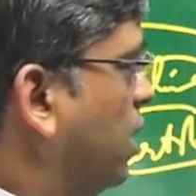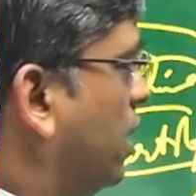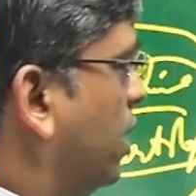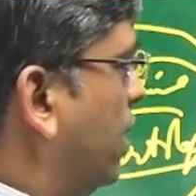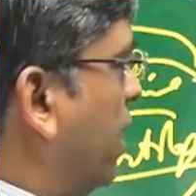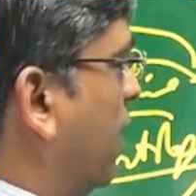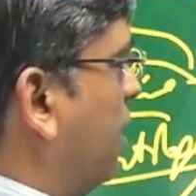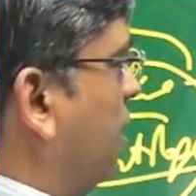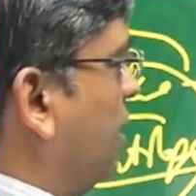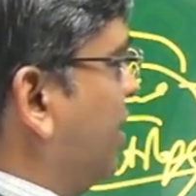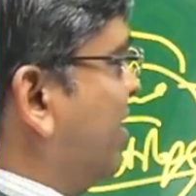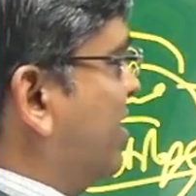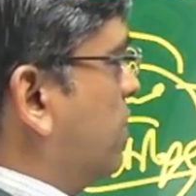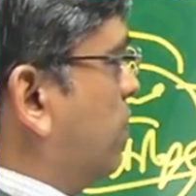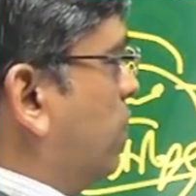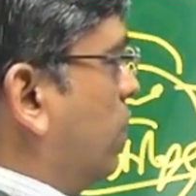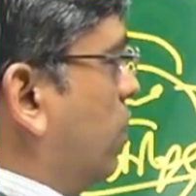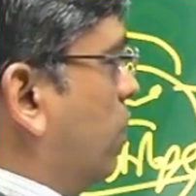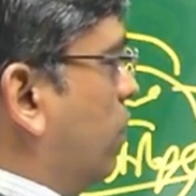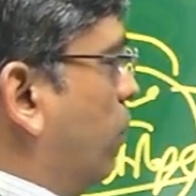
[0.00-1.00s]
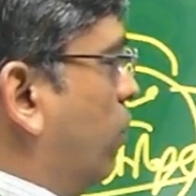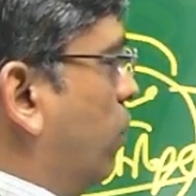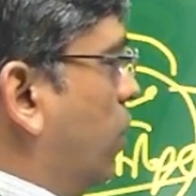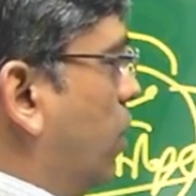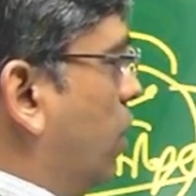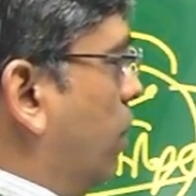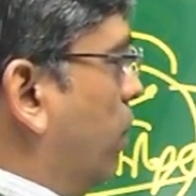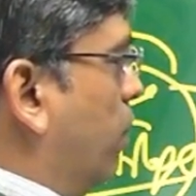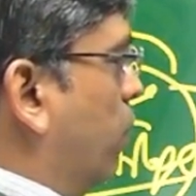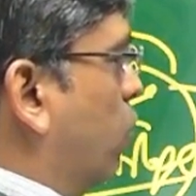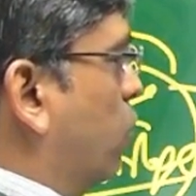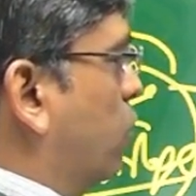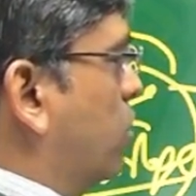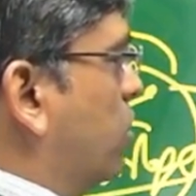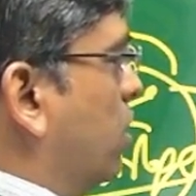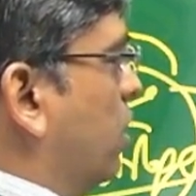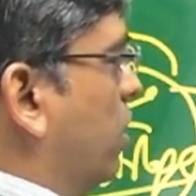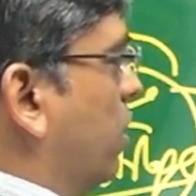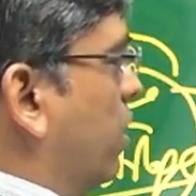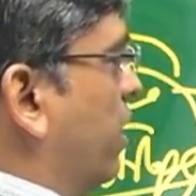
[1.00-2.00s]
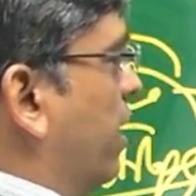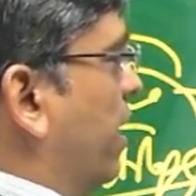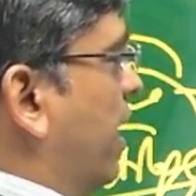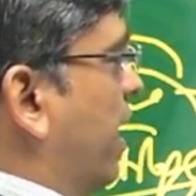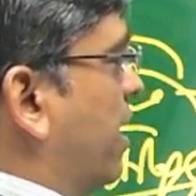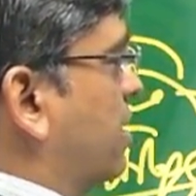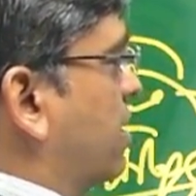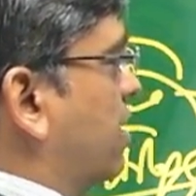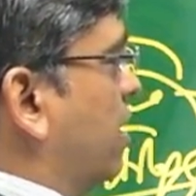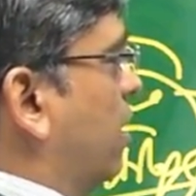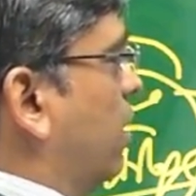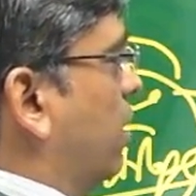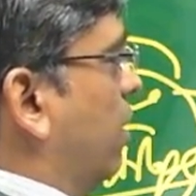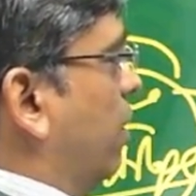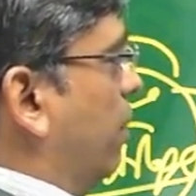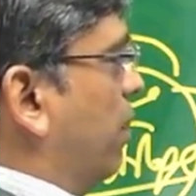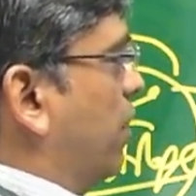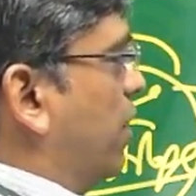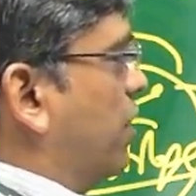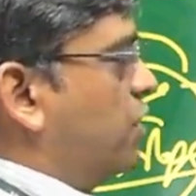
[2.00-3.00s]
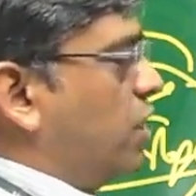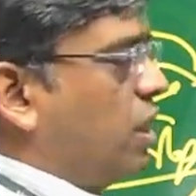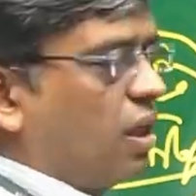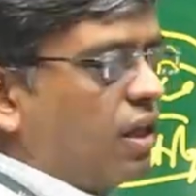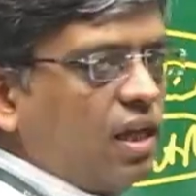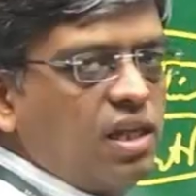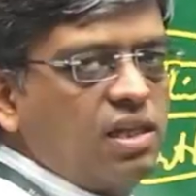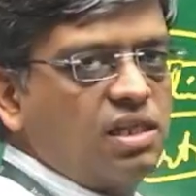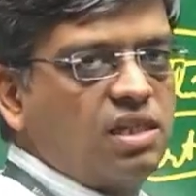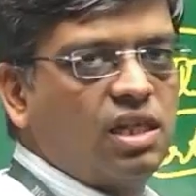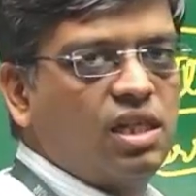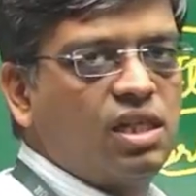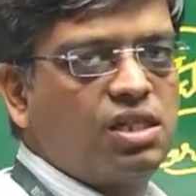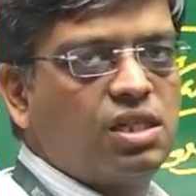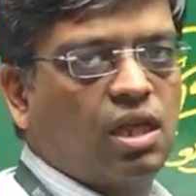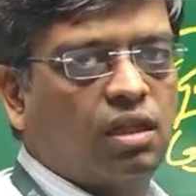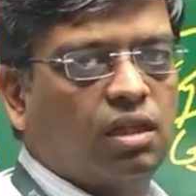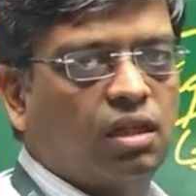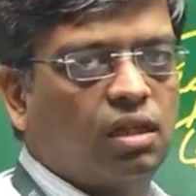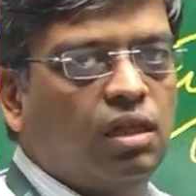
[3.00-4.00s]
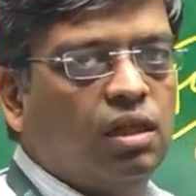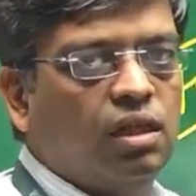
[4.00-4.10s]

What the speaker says: then these bones, they exert pressure against each other,